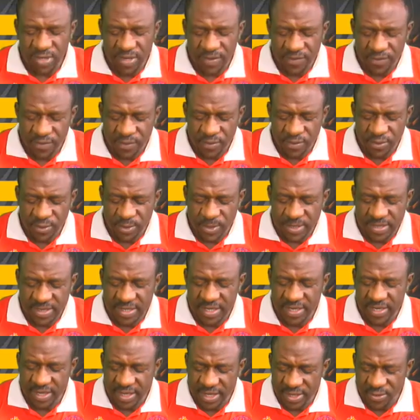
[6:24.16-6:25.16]
foot twisted
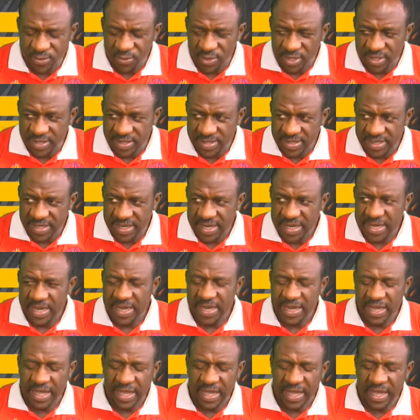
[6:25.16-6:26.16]
inwards,
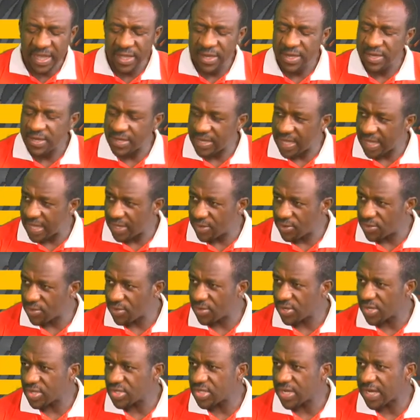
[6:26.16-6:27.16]
then you know the
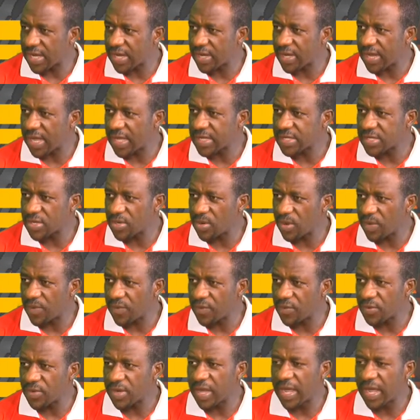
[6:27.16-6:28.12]
child has clubfoot.